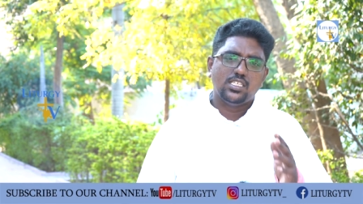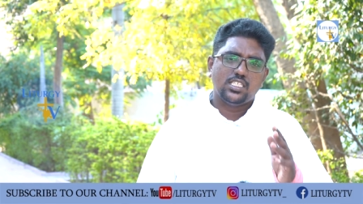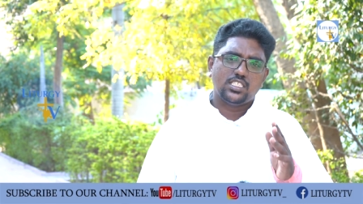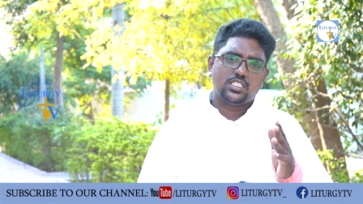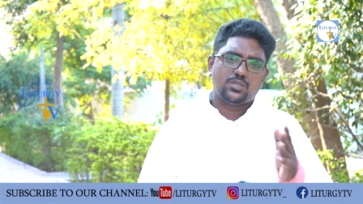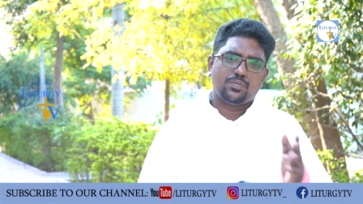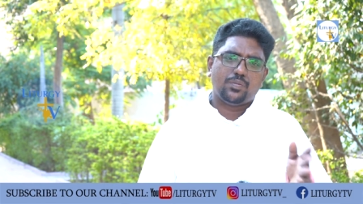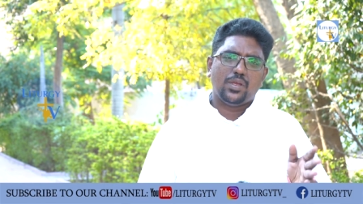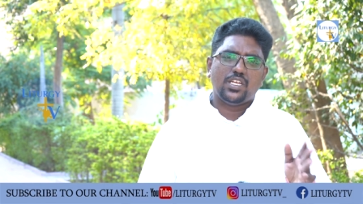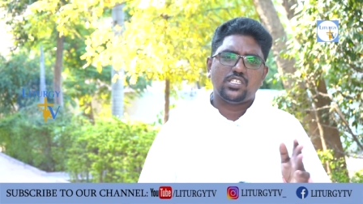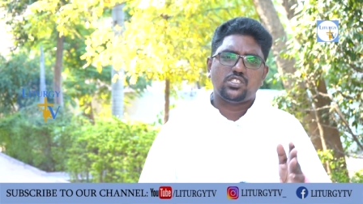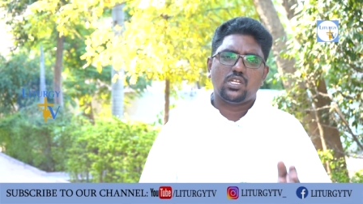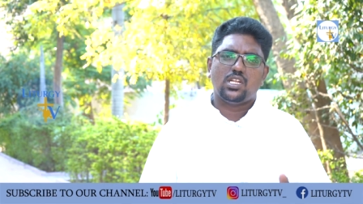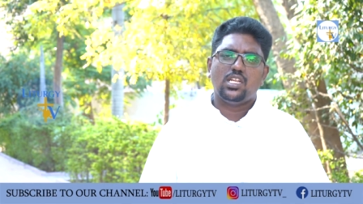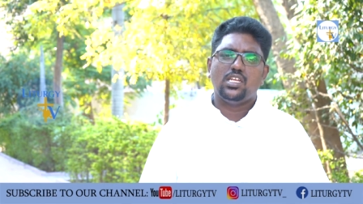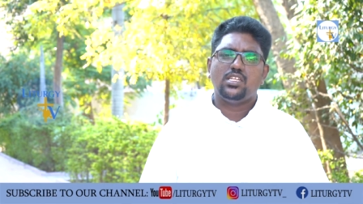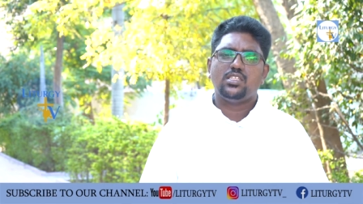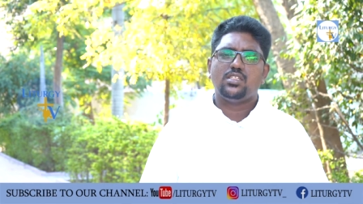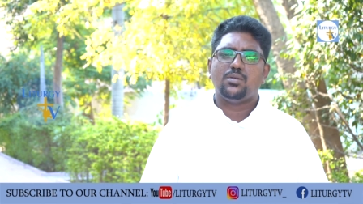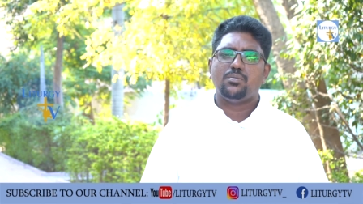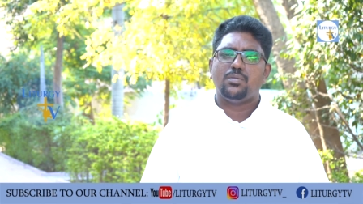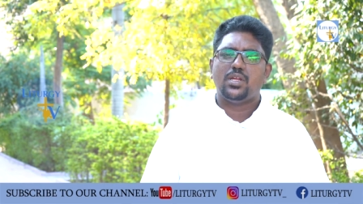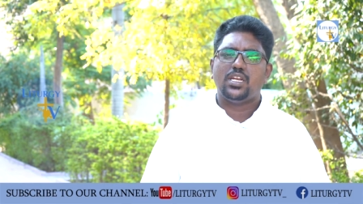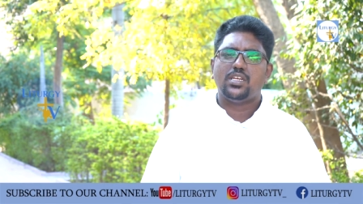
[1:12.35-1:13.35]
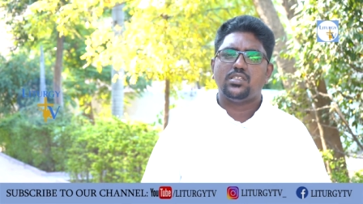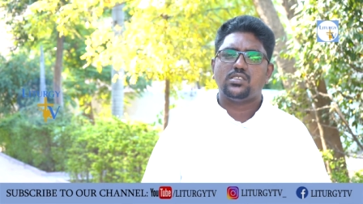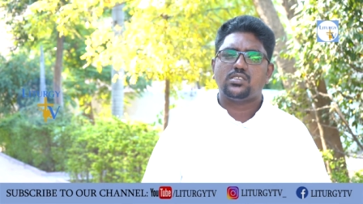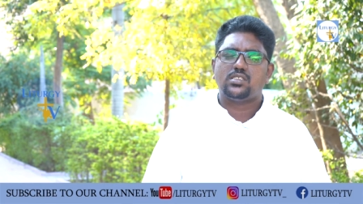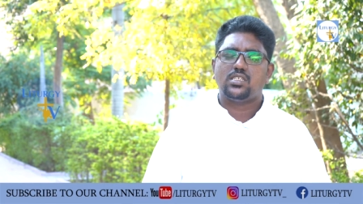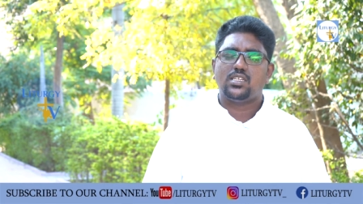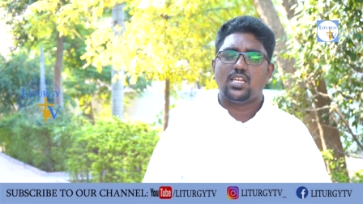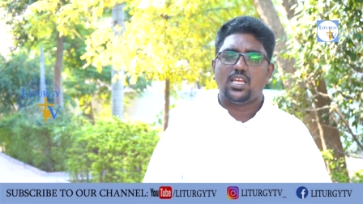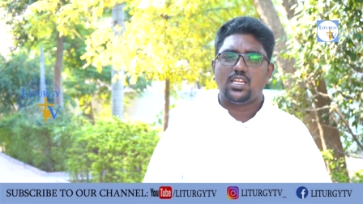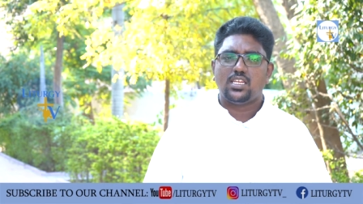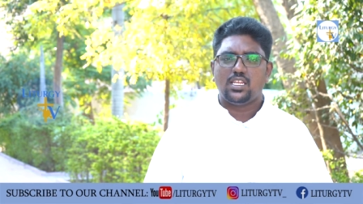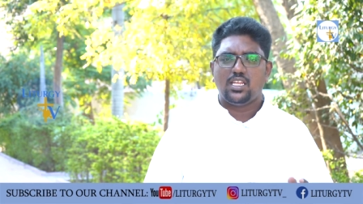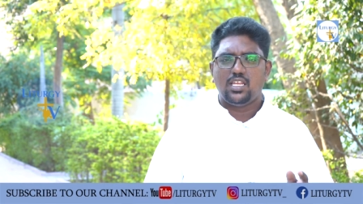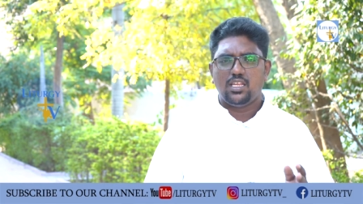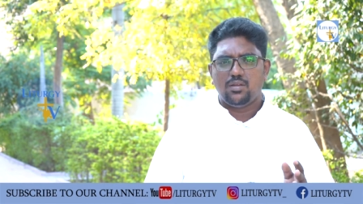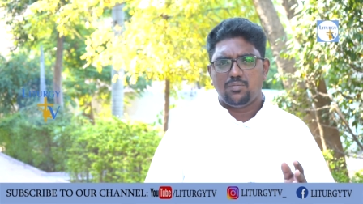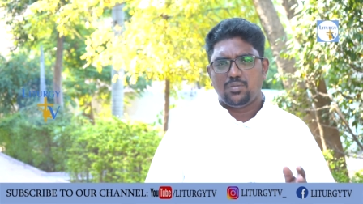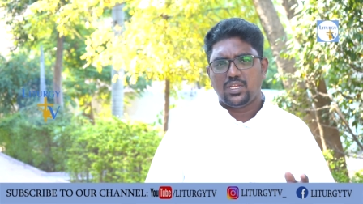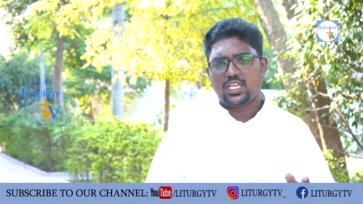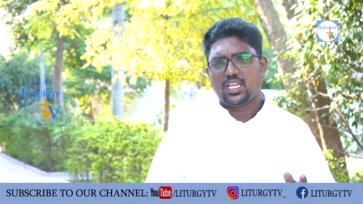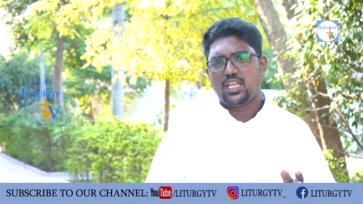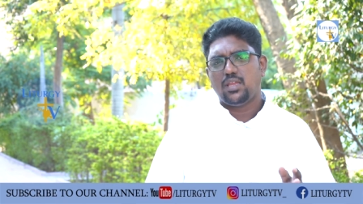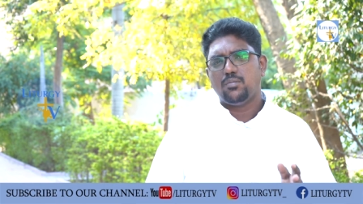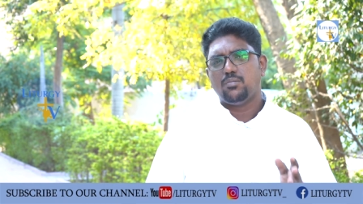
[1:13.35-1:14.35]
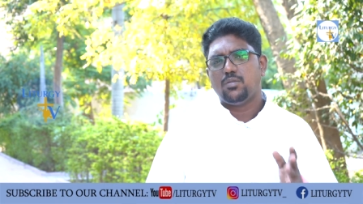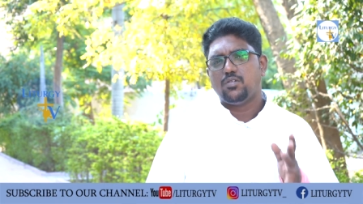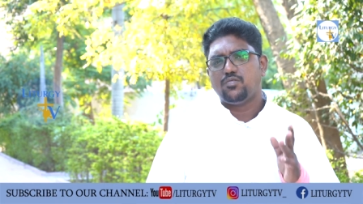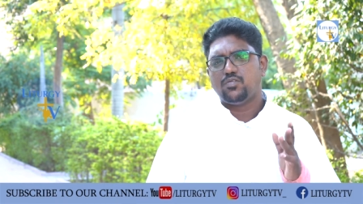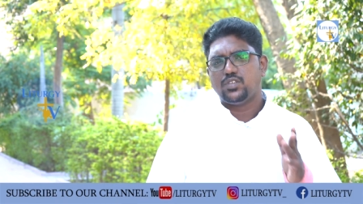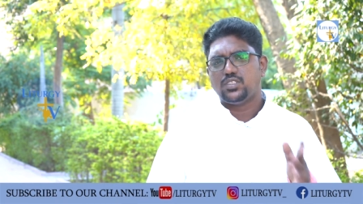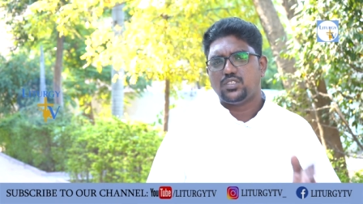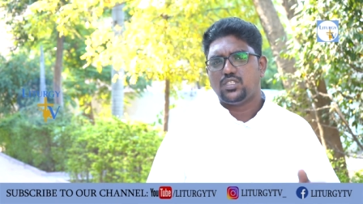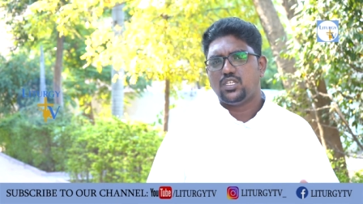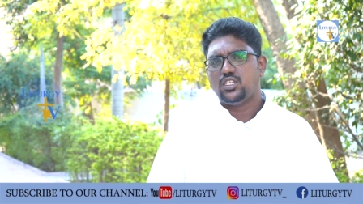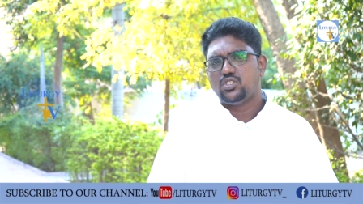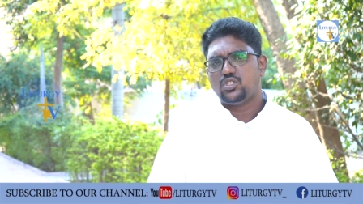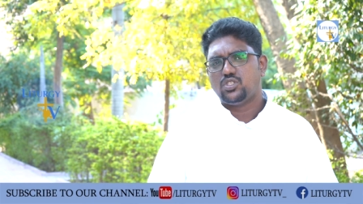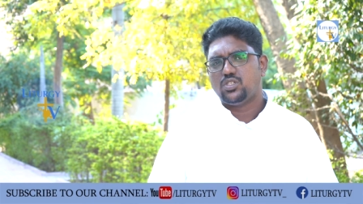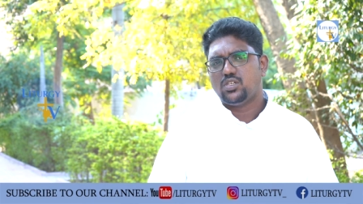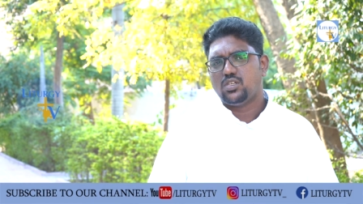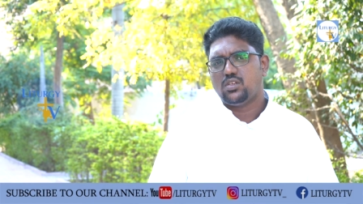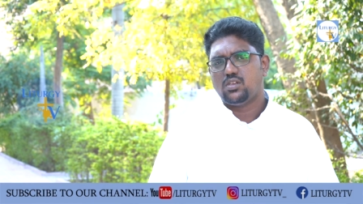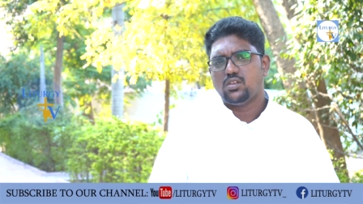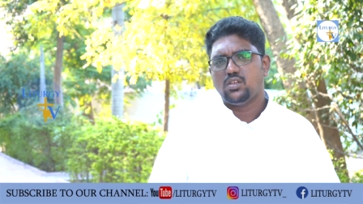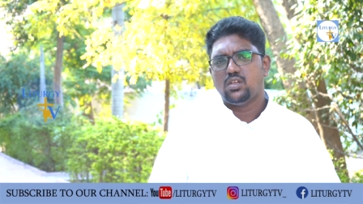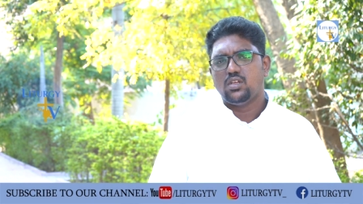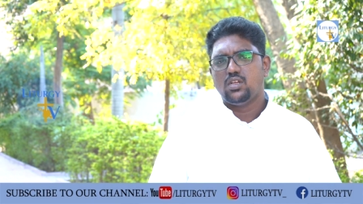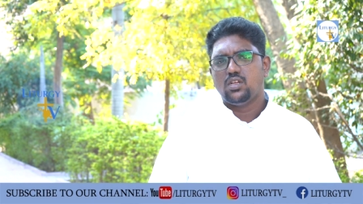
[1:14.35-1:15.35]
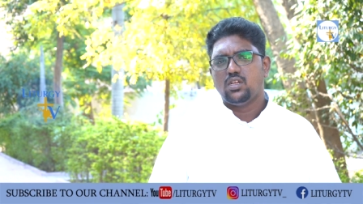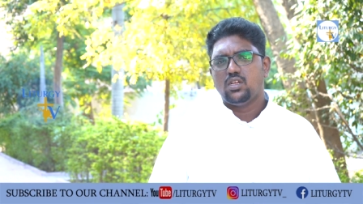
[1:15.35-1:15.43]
especially the medicine, and he became a physician,